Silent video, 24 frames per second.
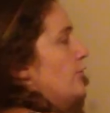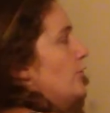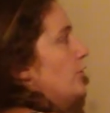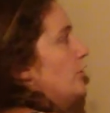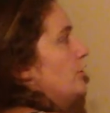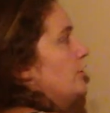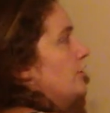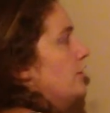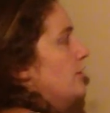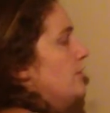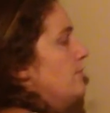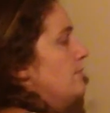4
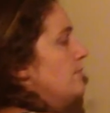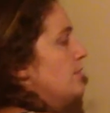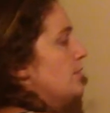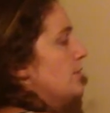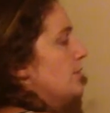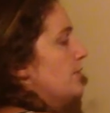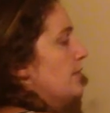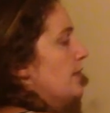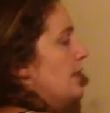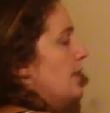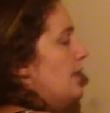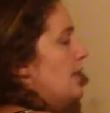terms, so
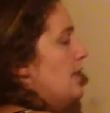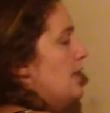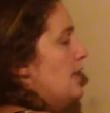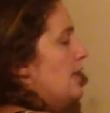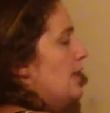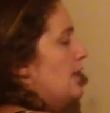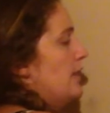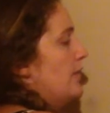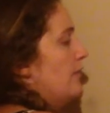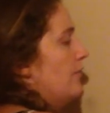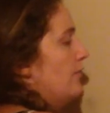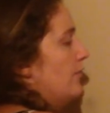we get
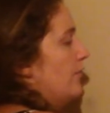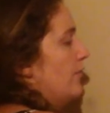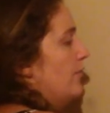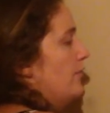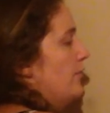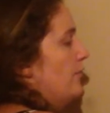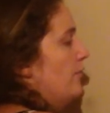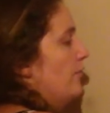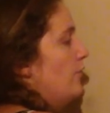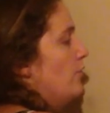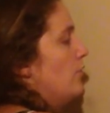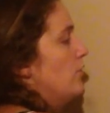negative
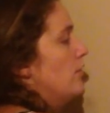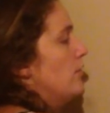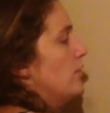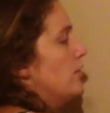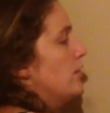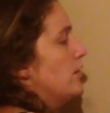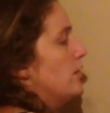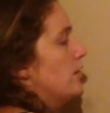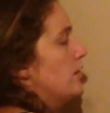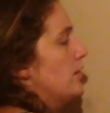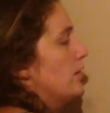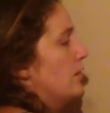34.
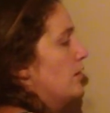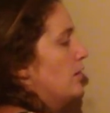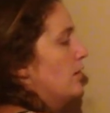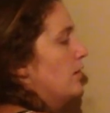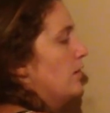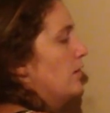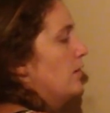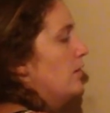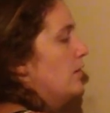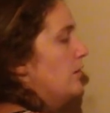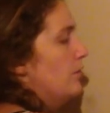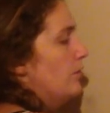
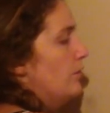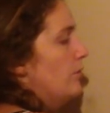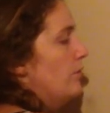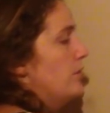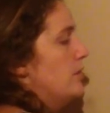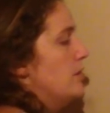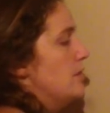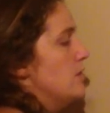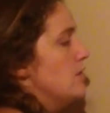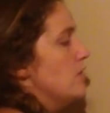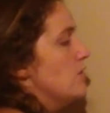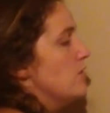We
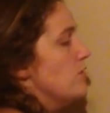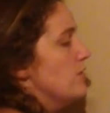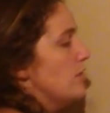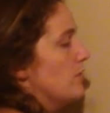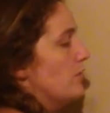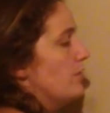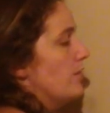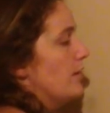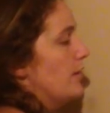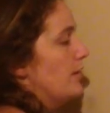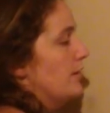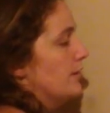know that
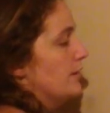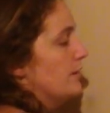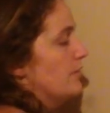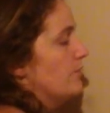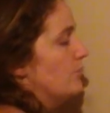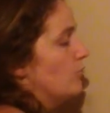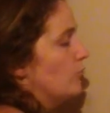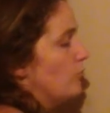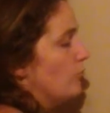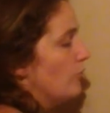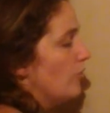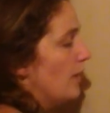we are
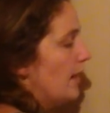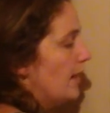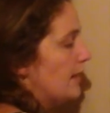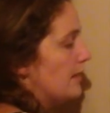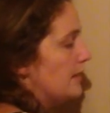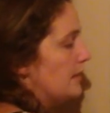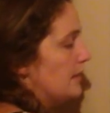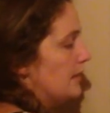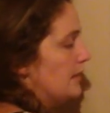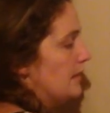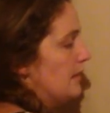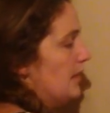
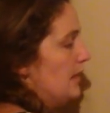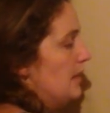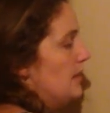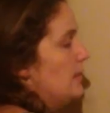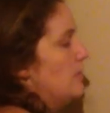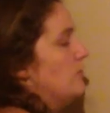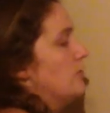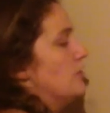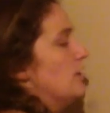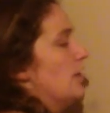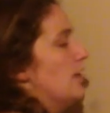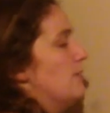subtracting 10
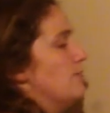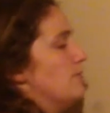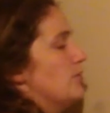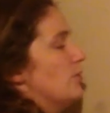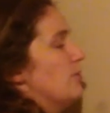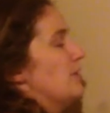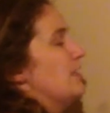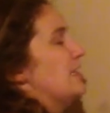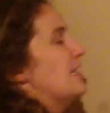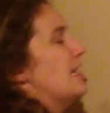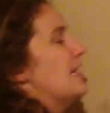each time, so it's